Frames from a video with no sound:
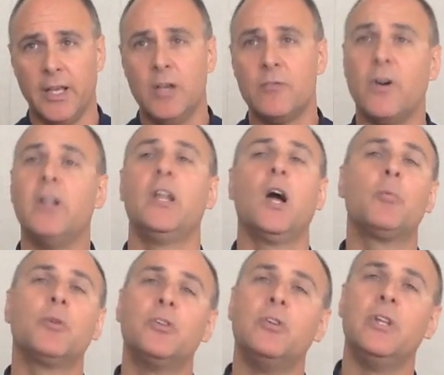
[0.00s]
Funding
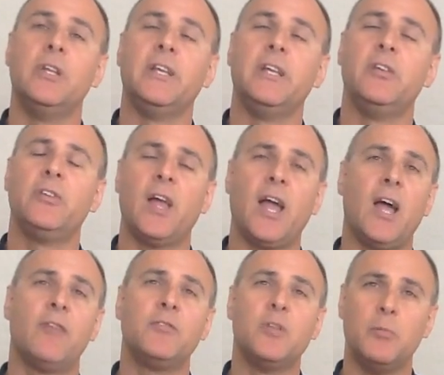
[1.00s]
opportunities
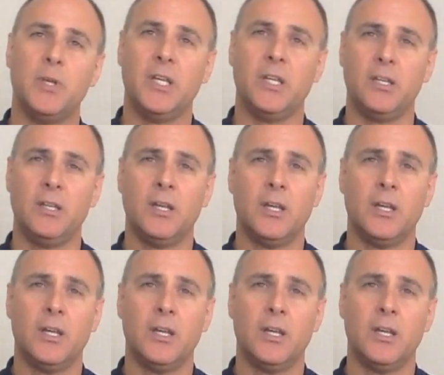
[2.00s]
have to be